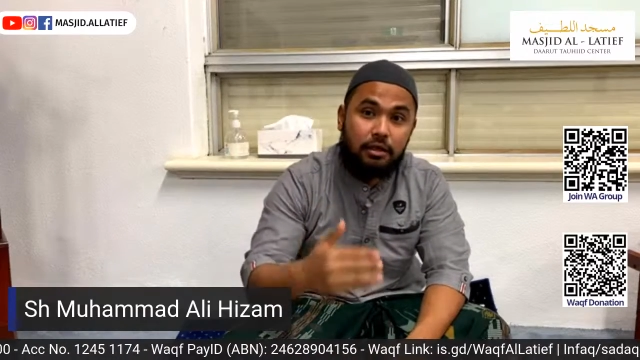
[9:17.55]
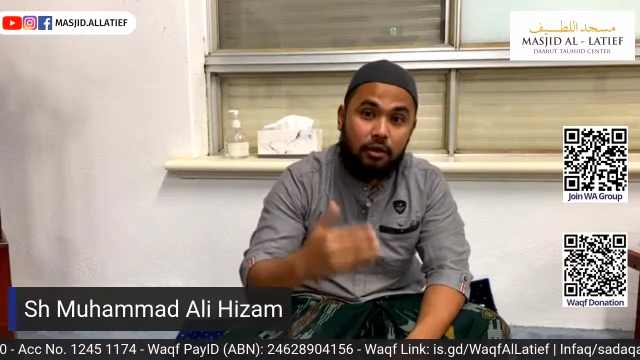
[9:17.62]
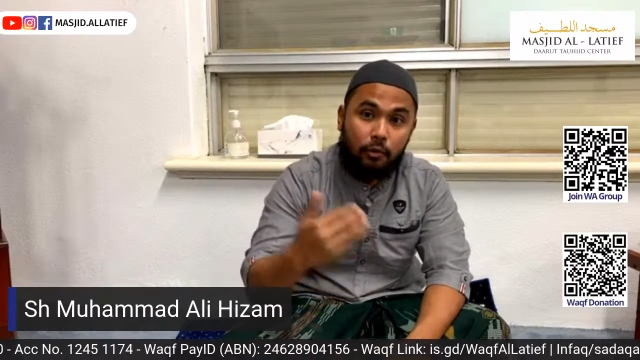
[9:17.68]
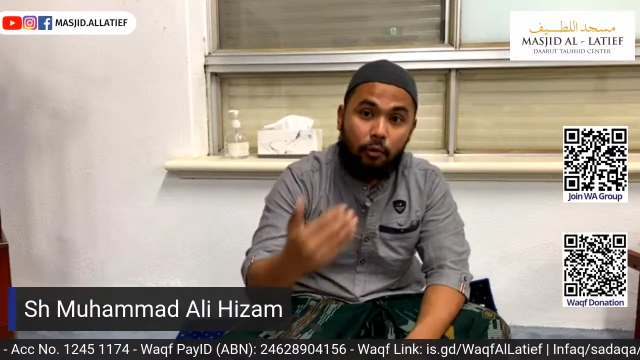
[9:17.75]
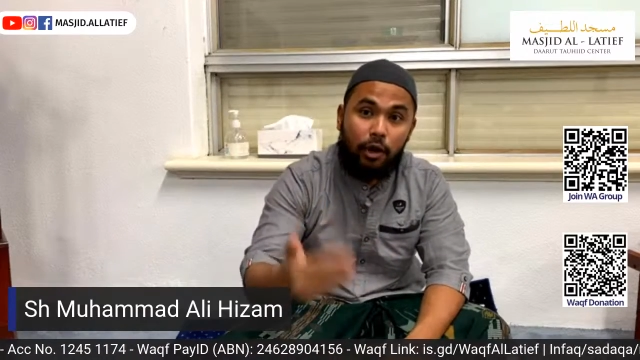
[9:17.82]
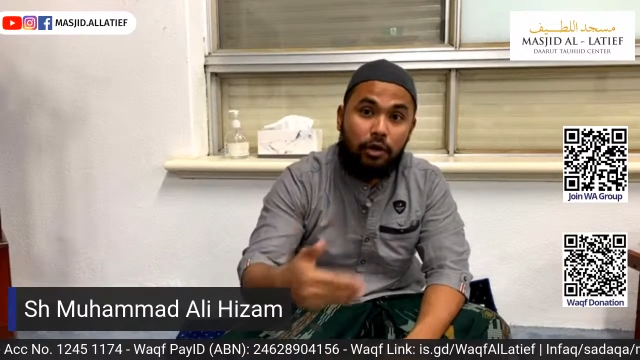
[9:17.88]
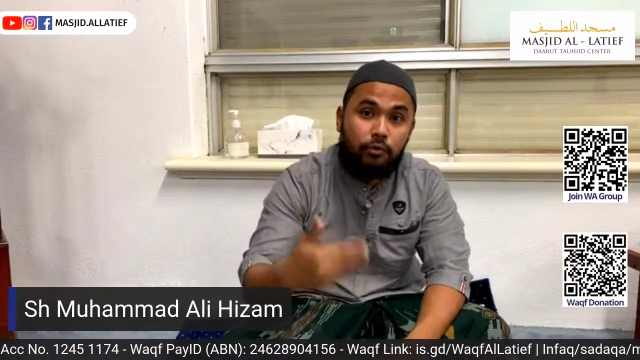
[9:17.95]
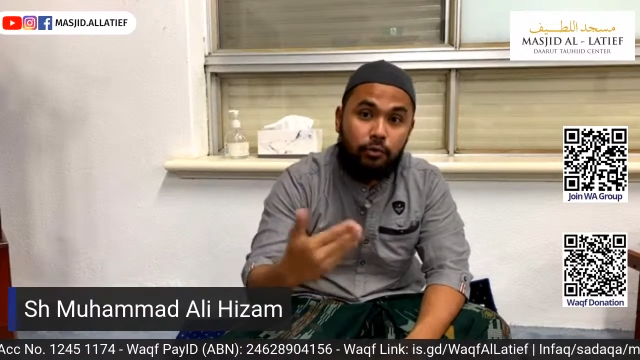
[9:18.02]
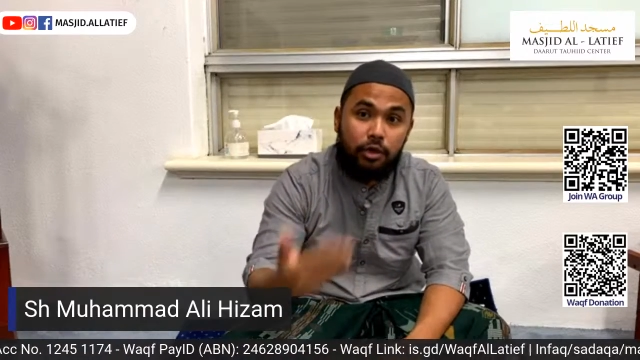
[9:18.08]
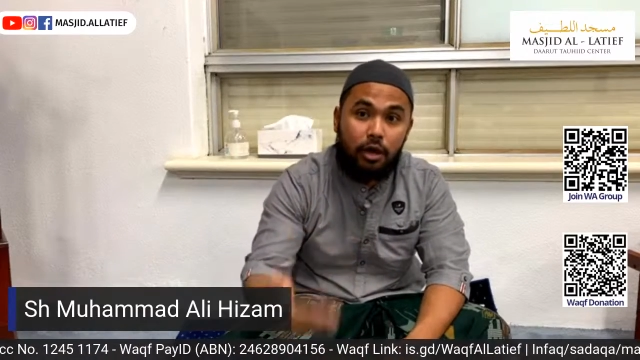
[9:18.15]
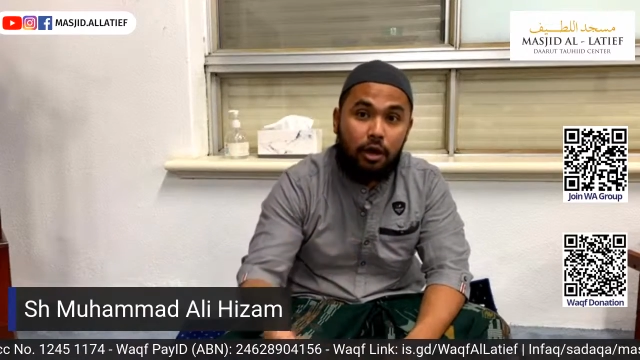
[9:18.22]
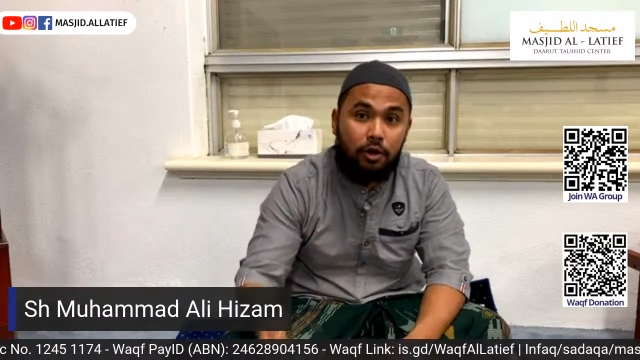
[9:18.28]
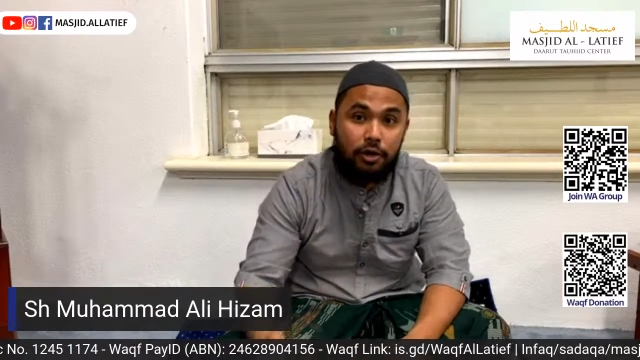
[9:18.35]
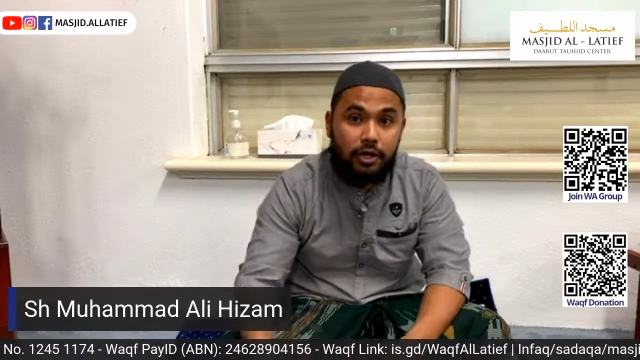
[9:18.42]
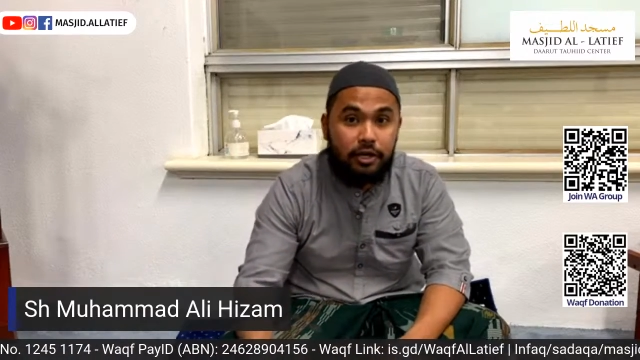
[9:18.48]
when we
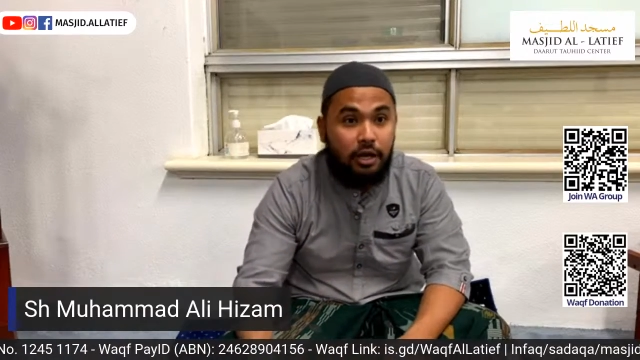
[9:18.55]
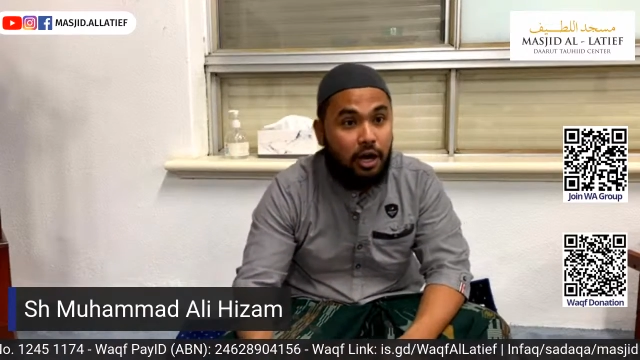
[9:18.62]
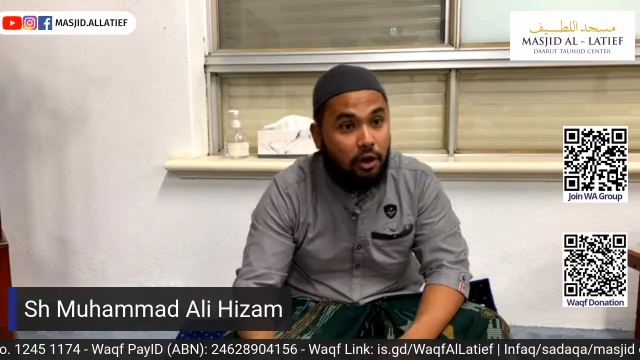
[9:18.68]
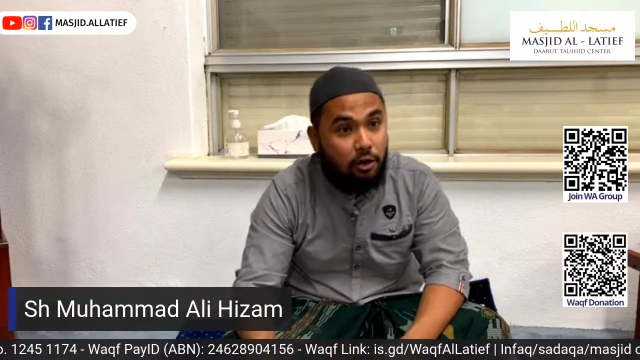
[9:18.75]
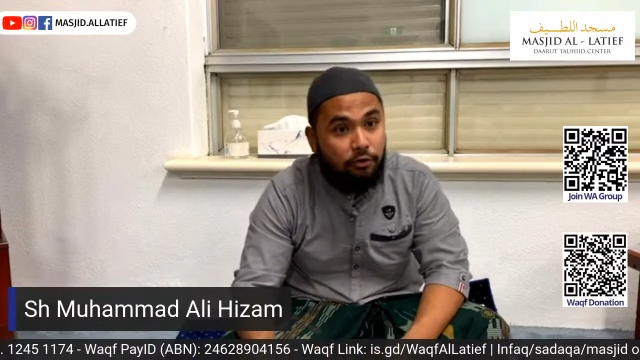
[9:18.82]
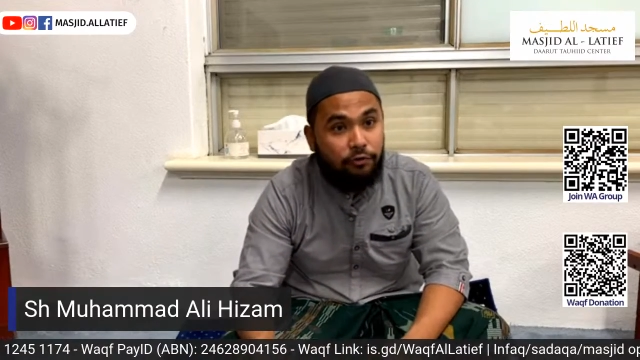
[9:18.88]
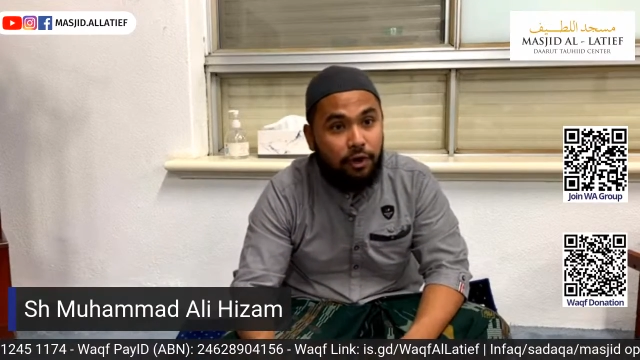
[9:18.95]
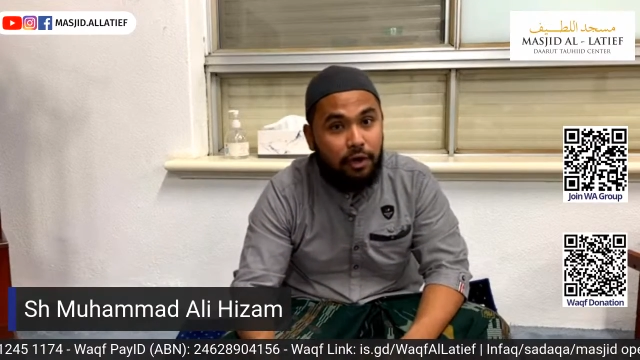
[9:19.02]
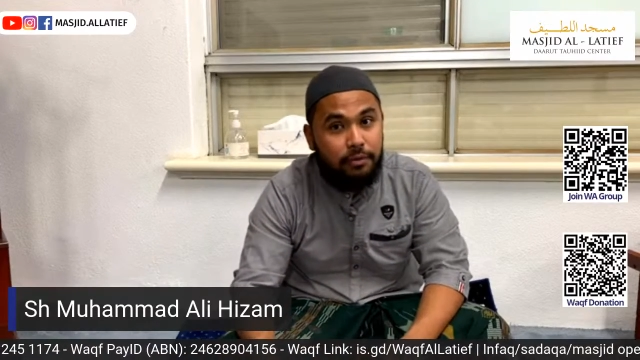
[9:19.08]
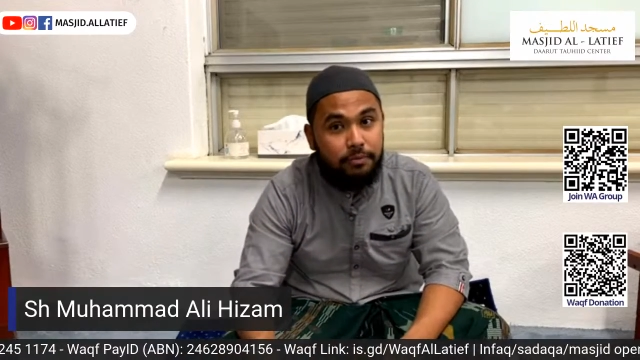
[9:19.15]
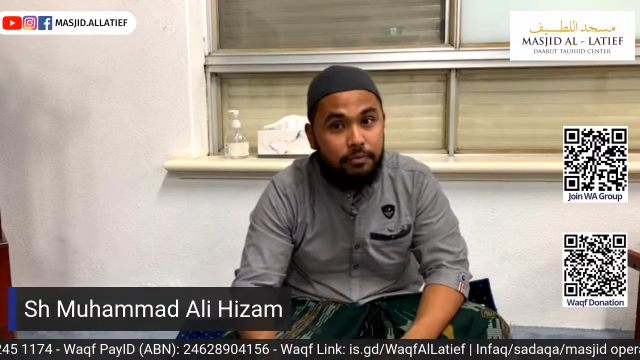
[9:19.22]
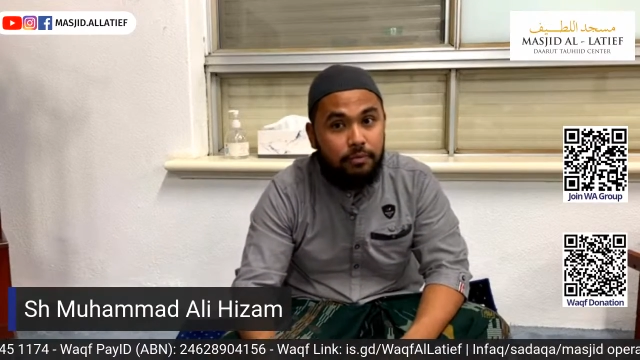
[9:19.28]
are in Arafah.